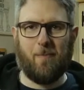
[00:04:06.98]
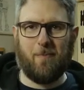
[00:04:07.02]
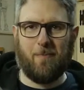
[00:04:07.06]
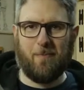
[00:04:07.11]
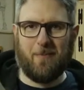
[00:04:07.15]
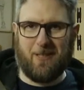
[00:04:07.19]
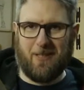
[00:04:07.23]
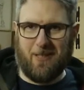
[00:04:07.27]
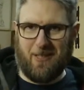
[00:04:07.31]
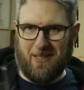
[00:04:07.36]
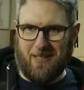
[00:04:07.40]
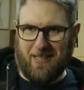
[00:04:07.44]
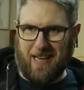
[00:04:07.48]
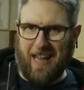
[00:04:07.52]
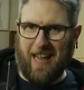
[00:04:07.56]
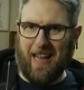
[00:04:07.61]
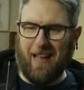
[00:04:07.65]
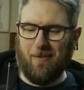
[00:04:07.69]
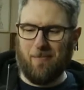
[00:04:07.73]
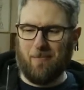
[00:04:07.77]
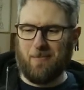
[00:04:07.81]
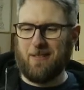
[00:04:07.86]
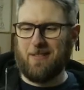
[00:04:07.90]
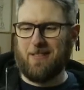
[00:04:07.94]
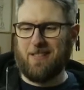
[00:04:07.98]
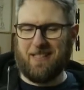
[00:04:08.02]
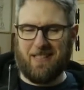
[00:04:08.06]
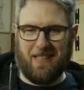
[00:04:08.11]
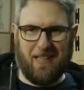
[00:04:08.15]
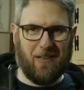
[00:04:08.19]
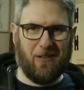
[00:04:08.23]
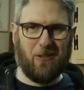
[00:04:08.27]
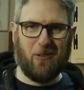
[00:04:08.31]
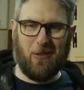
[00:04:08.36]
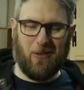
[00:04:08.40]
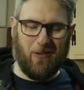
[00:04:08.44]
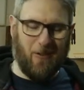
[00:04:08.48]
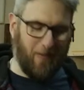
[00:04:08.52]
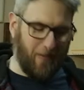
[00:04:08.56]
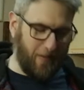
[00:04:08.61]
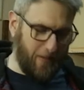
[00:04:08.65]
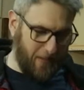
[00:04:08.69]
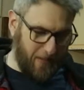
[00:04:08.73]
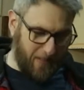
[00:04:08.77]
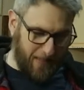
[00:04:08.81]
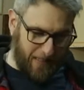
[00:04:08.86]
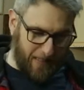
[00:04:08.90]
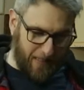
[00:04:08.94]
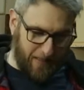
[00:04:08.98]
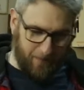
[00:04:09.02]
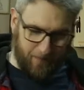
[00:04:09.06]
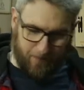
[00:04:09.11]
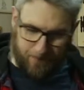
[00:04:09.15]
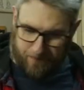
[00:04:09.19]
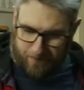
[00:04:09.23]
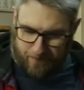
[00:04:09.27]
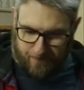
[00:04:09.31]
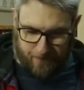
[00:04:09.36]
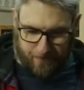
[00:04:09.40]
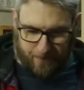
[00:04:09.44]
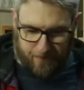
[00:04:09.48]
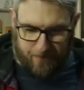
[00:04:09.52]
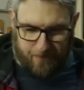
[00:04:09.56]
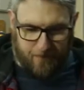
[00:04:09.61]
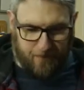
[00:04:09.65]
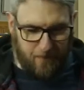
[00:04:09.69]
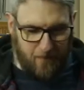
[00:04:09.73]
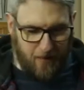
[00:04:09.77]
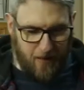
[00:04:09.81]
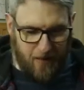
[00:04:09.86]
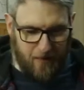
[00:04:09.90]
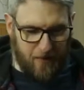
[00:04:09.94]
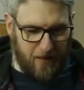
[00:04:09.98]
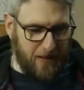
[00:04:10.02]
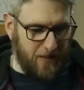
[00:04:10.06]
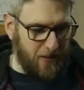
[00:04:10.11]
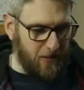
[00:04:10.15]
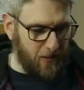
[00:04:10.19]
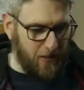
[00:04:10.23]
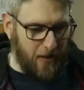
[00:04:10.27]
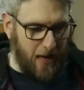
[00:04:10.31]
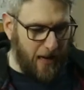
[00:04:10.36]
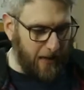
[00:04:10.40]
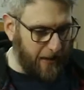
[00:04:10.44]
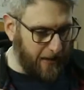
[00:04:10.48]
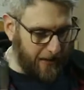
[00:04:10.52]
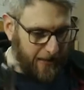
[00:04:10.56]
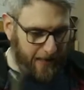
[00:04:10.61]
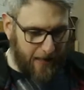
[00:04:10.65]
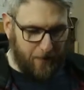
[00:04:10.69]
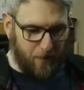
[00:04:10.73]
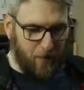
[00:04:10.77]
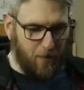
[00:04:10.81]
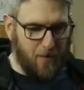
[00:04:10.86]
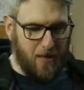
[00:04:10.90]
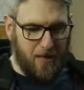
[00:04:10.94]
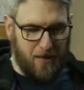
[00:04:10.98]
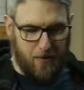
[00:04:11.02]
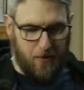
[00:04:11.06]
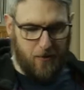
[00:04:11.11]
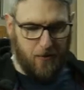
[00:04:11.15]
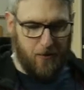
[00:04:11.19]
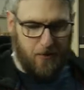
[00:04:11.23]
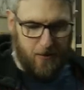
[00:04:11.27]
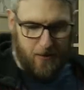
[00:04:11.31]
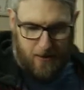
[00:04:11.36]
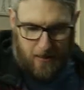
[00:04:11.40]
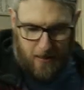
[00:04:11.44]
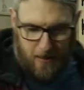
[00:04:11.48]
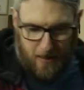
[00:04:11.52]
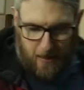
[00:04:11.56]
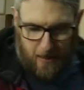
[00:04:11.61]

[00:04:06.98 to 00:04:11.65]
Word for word: stamped steel you've ever seen. These are not going to ever be used.